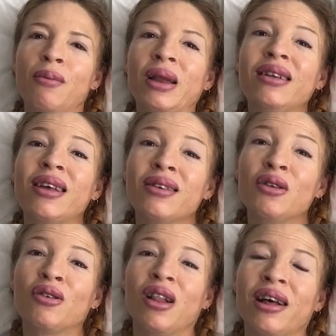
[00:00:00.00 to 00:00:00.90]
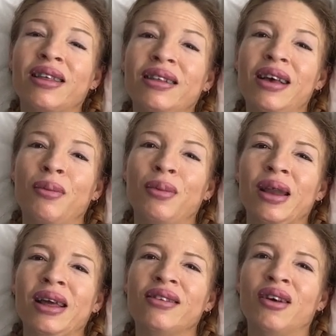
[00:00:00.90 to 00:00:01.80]
But it doesn't look like that's
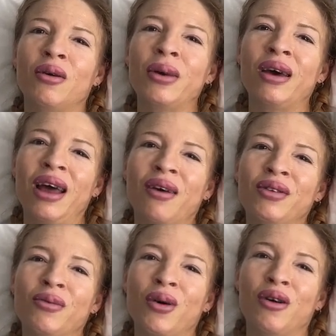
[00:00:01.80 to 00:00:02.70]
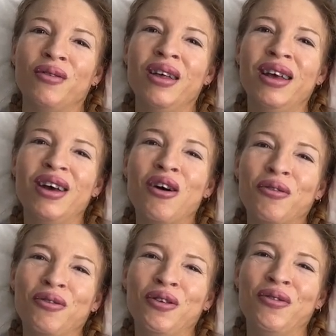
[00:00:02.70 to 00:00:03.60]
happening, so I'll be able to have some
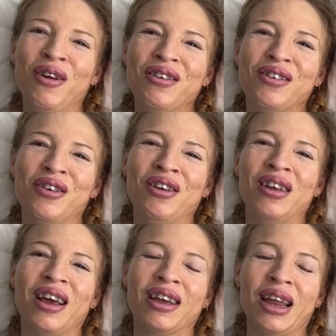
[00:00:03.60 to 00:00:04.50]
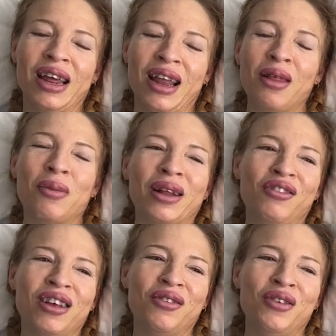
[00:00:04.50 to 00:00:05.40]
hot food very soon. Getting another blood
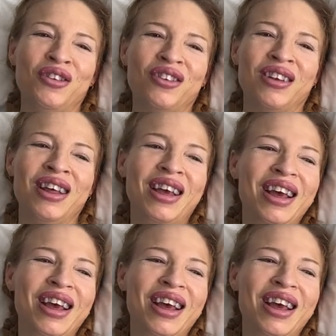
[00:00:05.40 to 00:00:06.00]
transfusion.